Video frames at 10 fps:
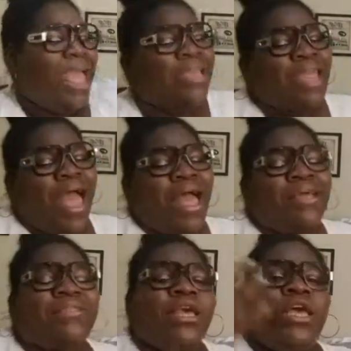
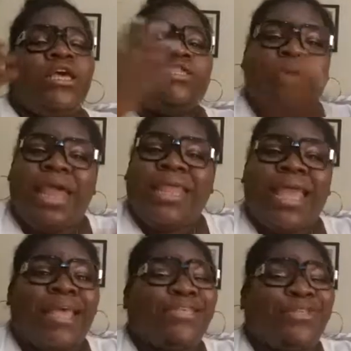Yes. So in any
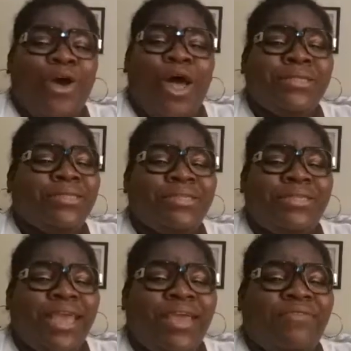case, Dawns and
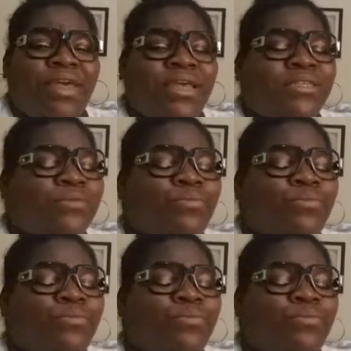Divas.